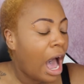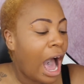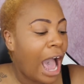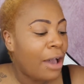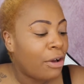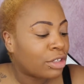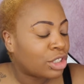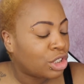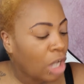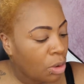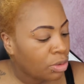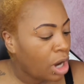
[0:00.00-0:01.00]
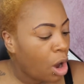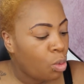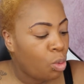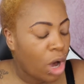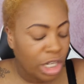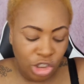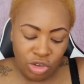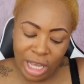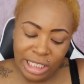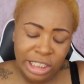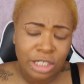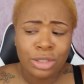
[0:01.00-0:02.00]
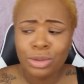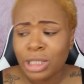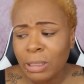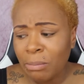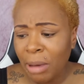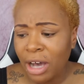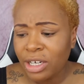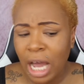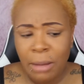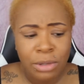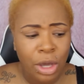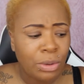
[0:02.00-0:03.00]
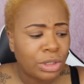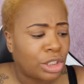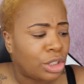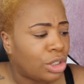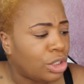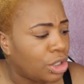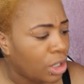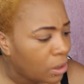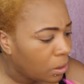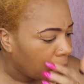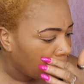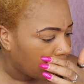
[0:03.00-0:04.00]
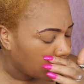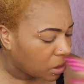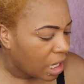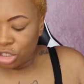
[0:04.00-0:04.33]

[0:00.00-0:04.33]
I don't know what translucent powder I'm going to use